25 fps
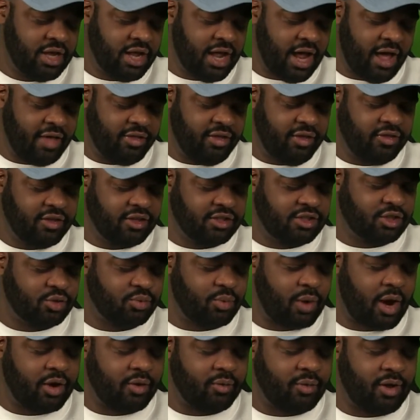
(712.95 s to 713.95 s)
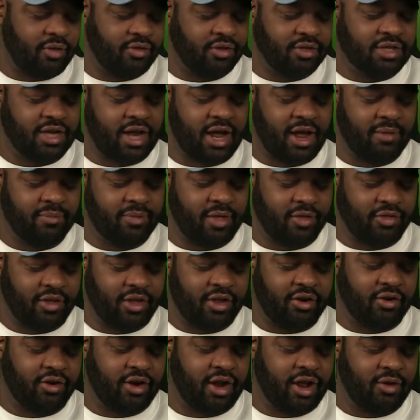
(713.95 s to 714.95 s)
I think this is the time that the
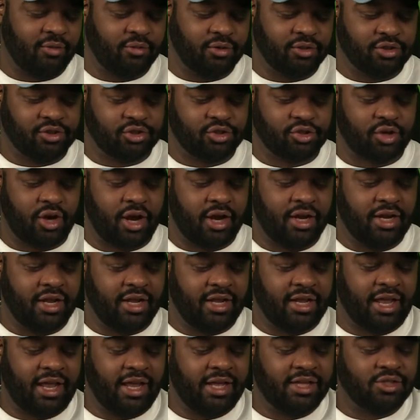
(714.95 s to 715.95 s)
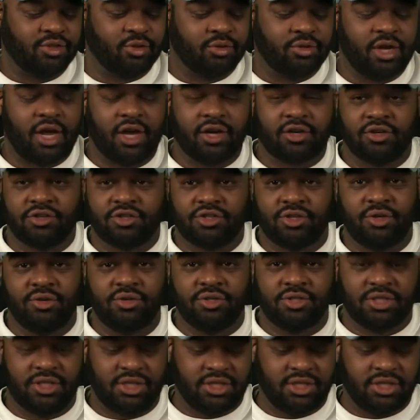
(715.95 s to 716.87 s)
internet was trying to cancel Dr. Seuss.